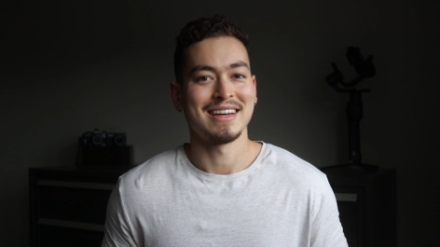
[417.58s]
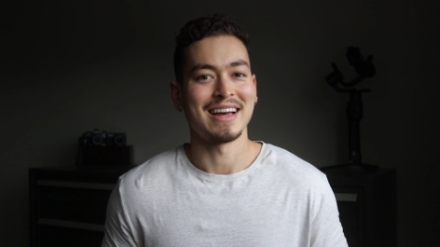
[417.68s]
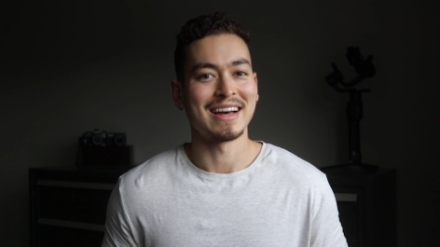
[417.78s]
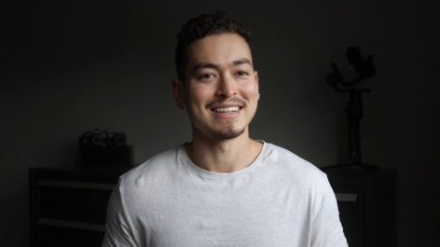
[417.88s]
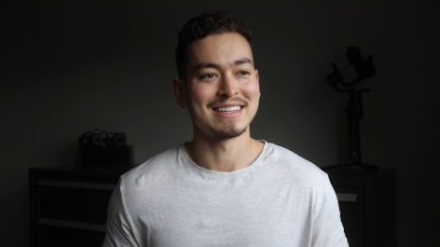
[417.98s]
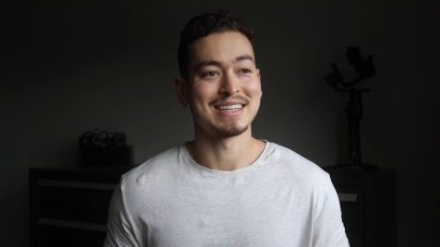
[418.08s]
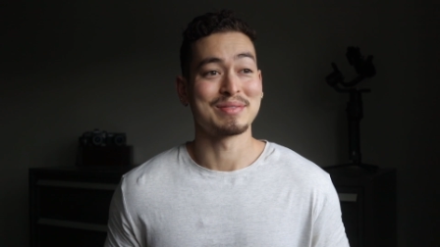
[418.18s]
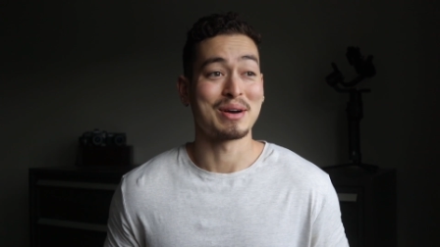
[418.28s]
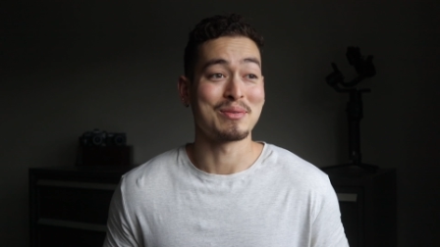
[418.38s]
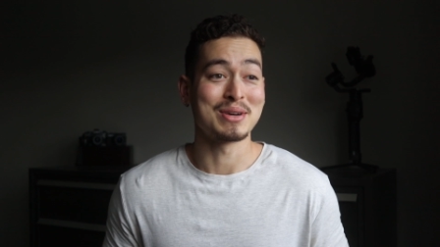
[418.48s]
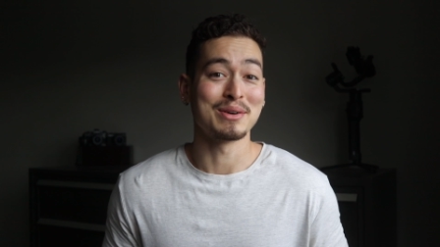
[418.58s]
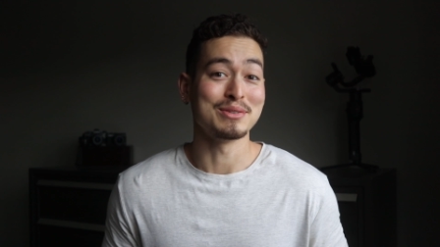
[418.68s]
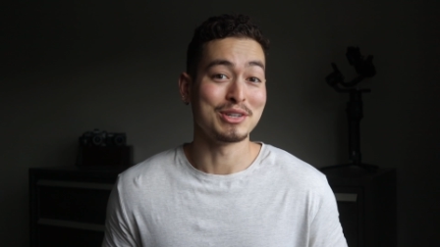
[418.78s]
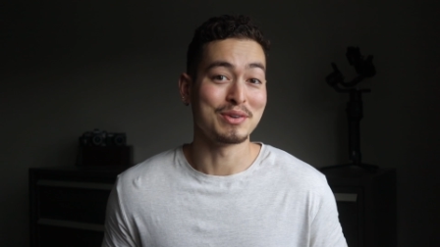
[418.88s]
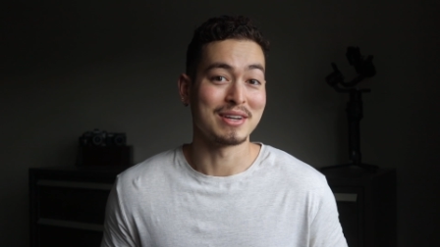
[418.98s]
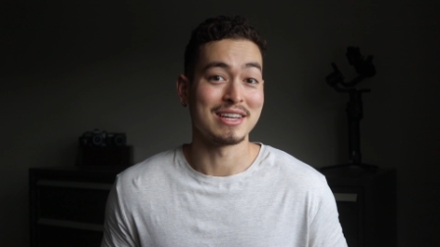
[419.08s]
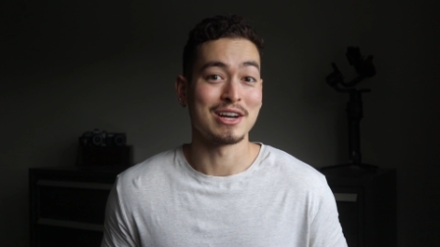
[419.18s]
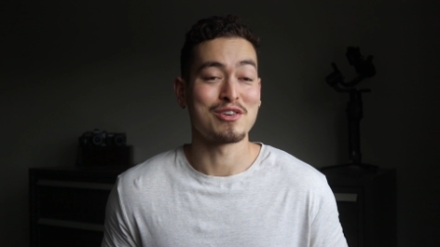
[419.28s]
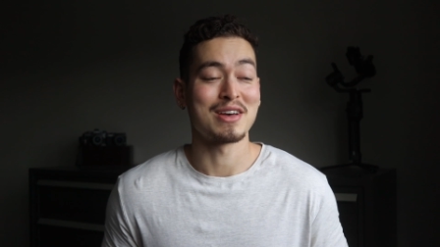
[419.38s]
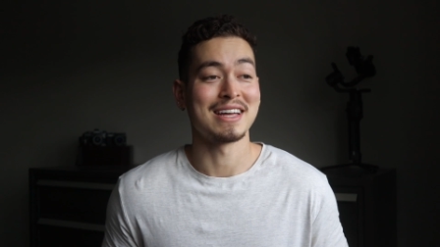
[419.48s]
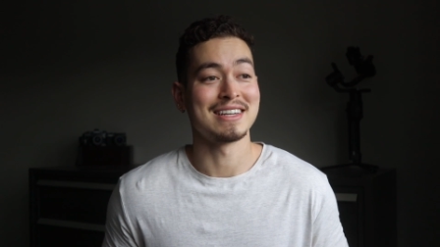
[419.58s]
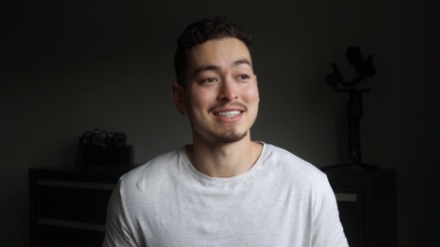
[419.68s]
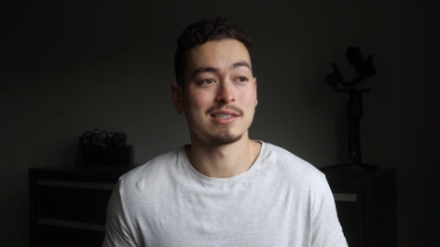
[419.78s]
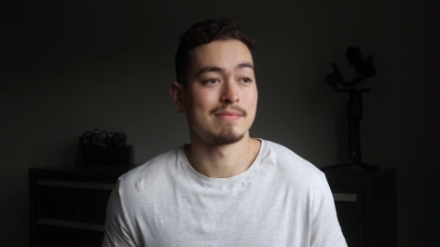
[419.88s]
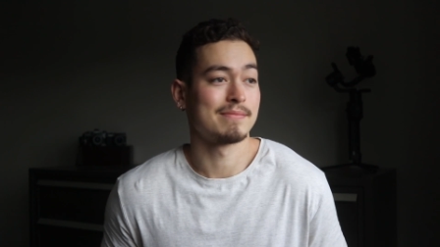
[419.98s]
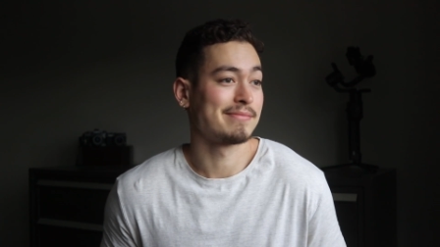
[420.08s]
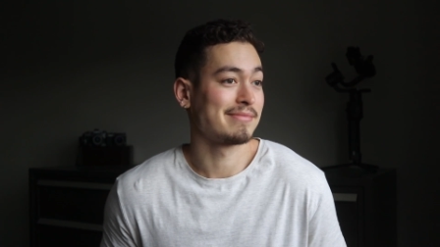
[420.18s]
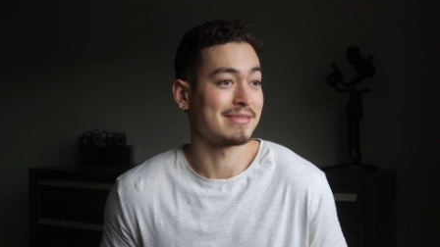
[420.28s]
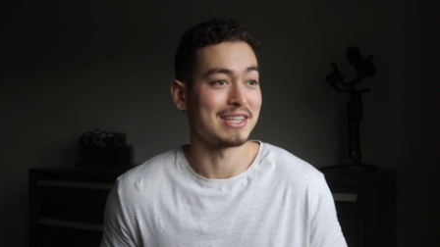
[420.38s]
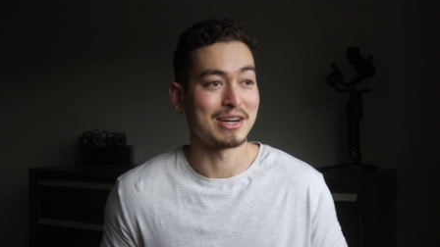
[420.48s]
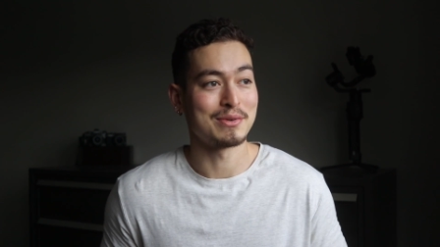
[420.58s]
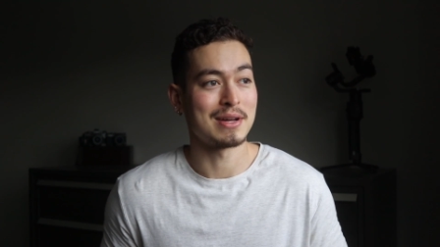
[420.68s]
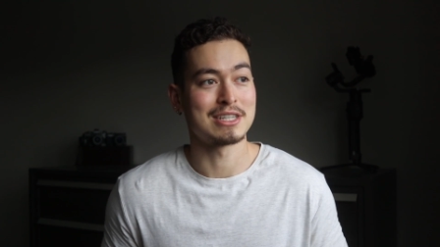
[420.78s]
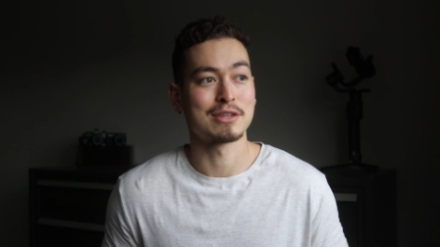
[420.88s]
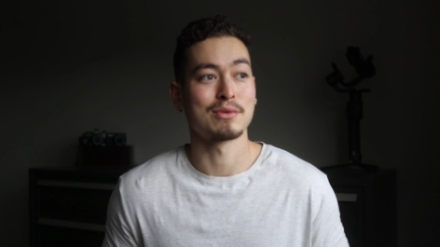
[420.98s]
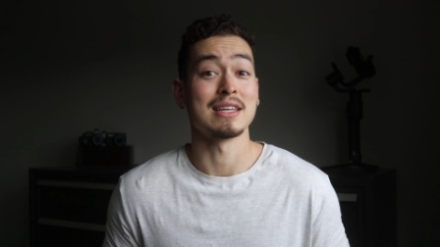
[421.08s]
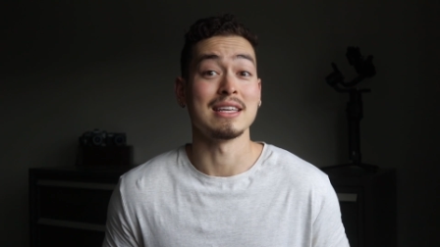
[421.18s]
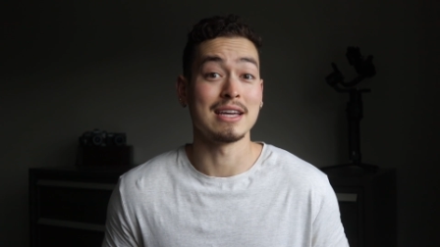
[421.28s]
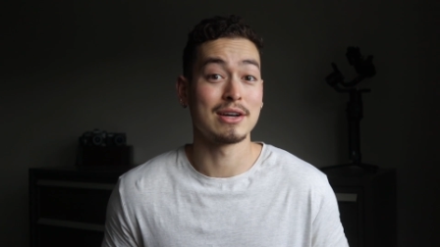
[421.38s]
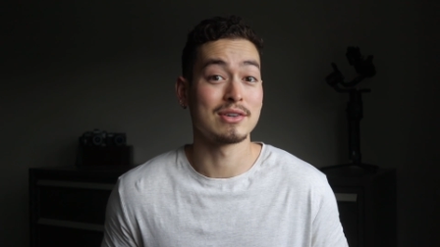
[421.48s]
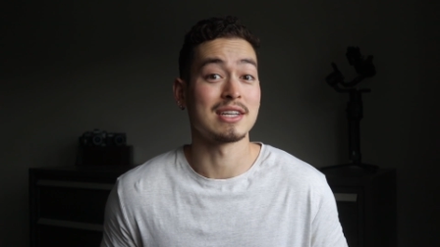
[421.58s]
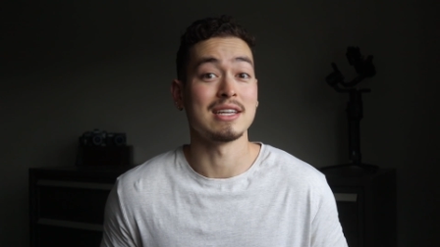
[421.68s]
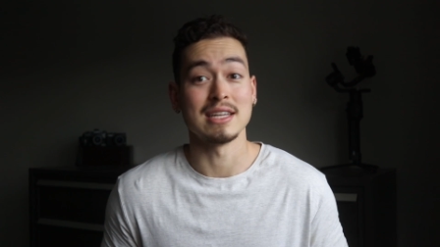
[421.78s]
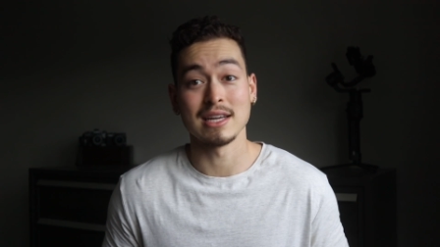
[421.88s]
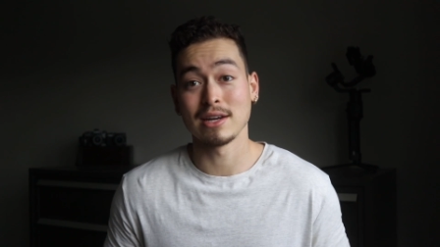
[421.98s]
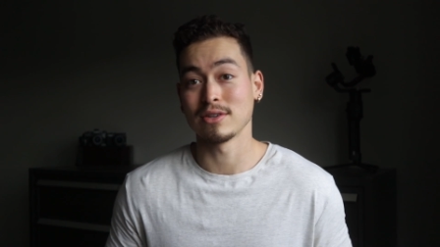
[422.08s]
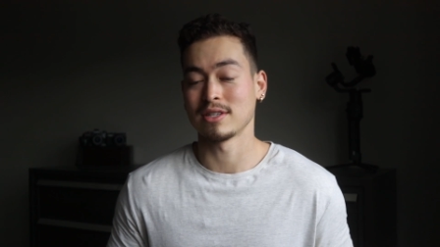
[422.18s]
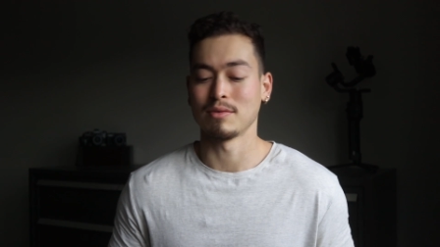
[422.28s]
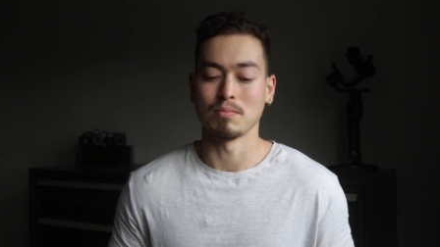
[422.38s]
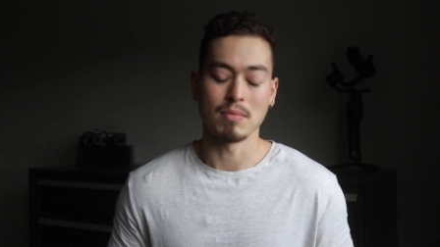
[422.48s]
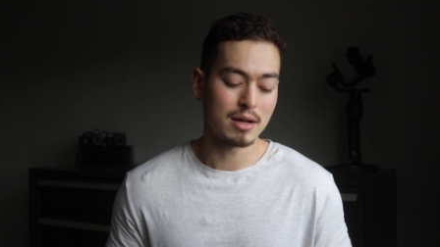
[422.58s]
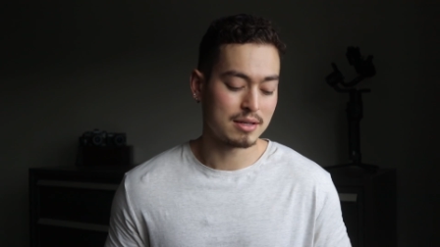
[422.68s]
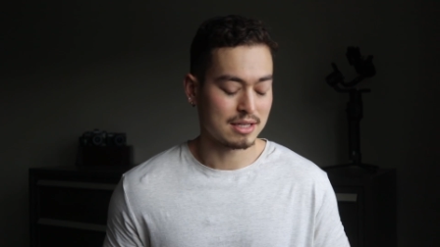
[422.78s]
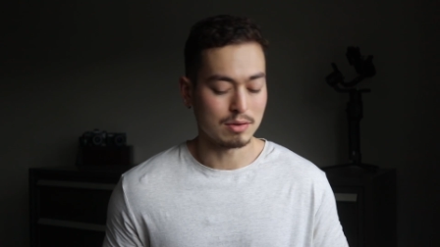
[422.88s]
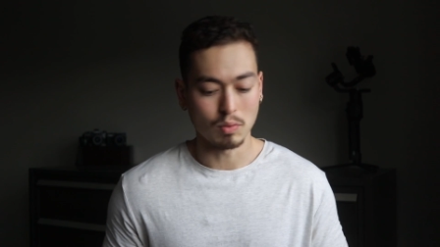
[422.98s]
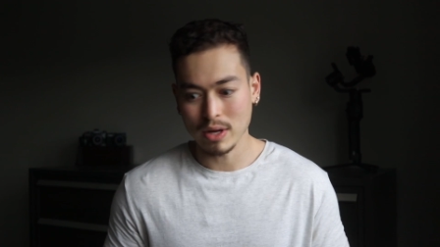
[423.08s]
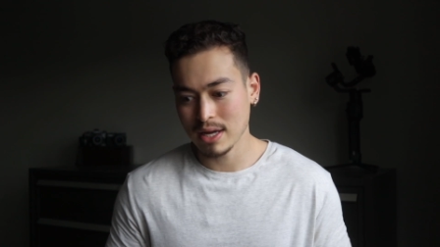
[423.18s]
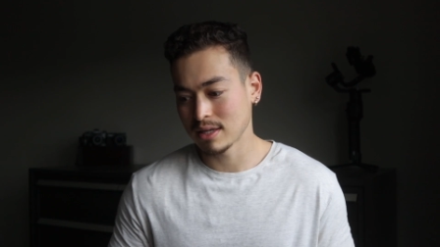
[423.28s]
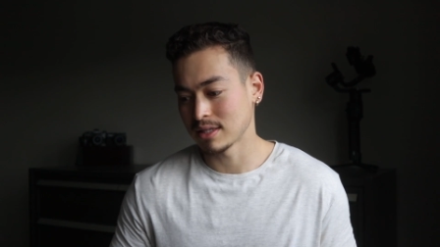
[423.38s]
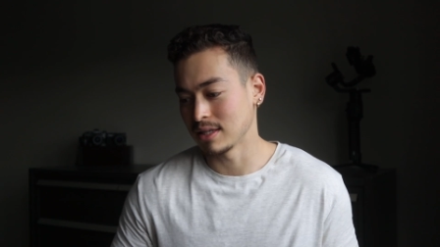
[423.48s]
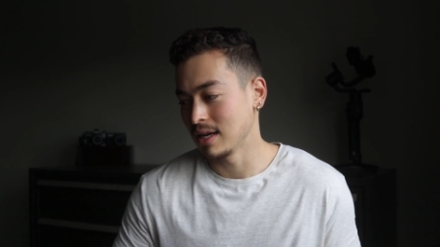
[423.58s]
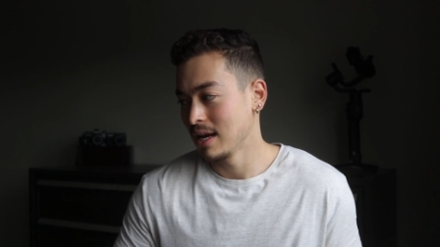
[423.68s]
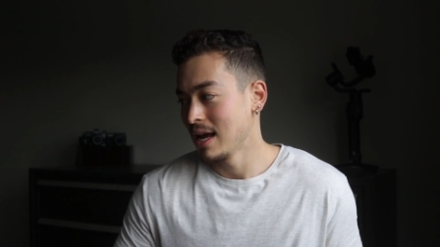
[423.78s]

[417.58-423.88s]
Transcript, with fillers: And this is why we don't do it. You know, it is you know it's through the years and years and months and weeks and